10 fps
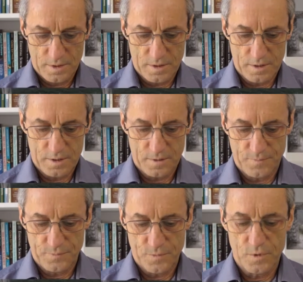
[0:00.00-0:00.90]

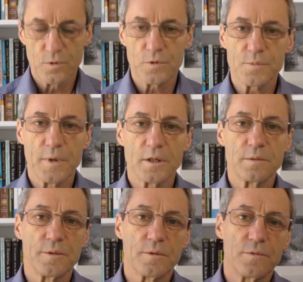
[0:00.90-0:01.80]
Um, course
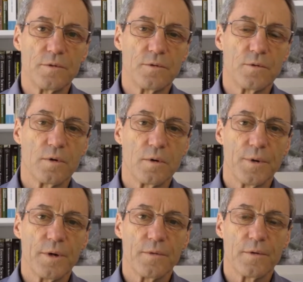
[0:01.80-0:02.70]
management, if you're talking
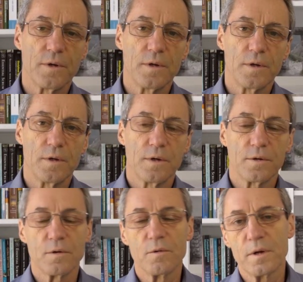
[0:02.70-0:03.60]
about the
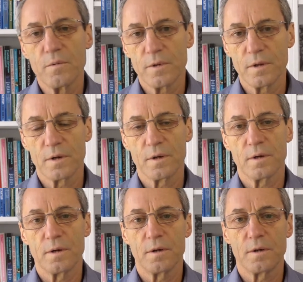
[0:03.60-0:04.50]
uh, degree within
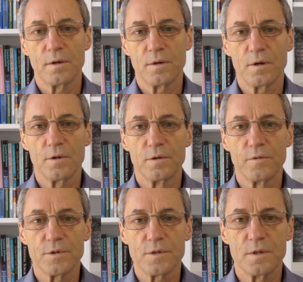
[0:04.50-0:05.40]
a, a, a,
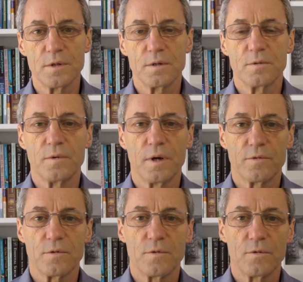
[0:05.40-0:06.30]
university, we
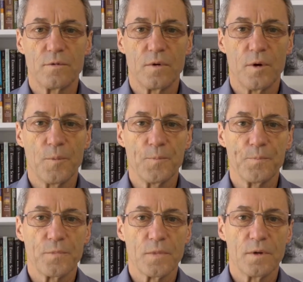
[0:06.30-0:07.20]
have to
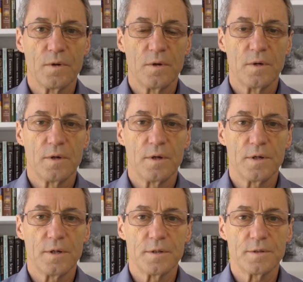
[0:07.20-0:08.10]
um,
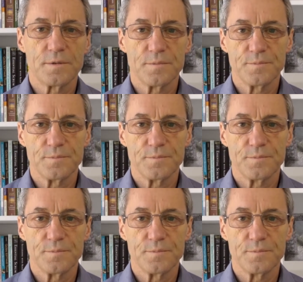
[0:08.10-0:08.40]
uh,